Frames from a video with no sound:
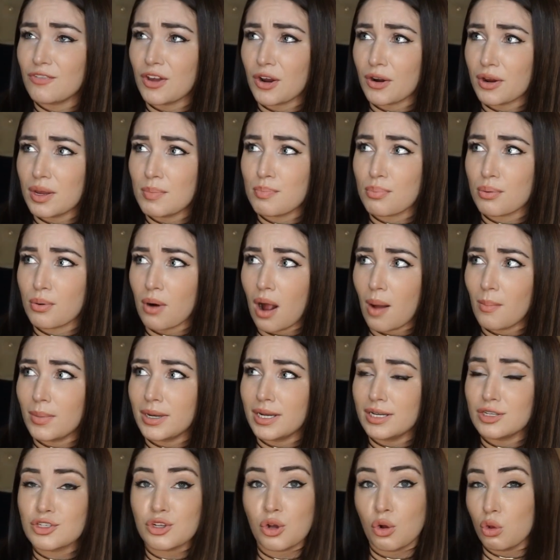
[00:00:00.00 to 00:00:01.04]
very
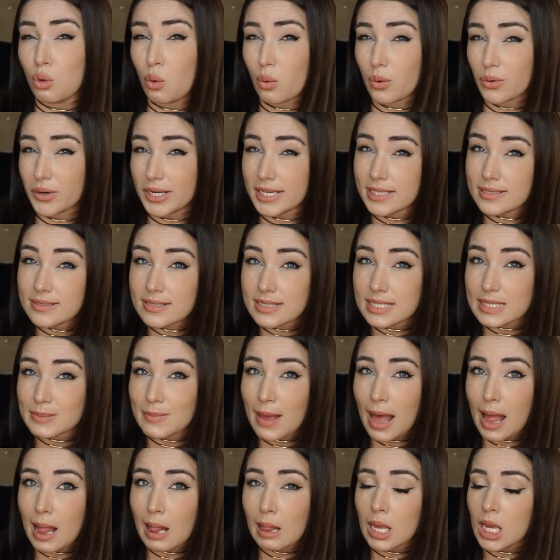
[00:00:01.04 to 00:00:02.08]
prominent chlorine
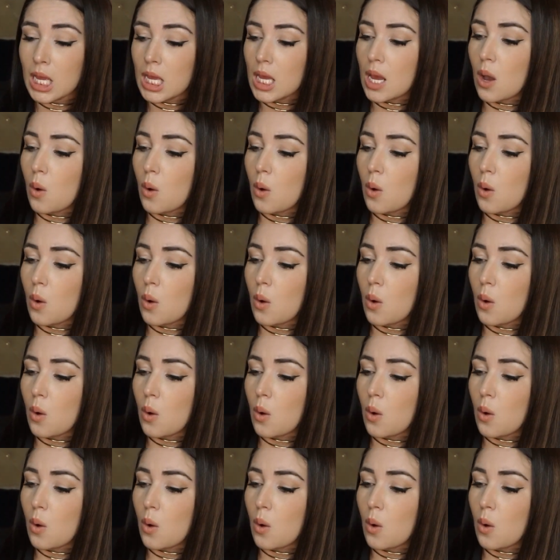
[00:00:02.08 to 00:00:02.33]
smell,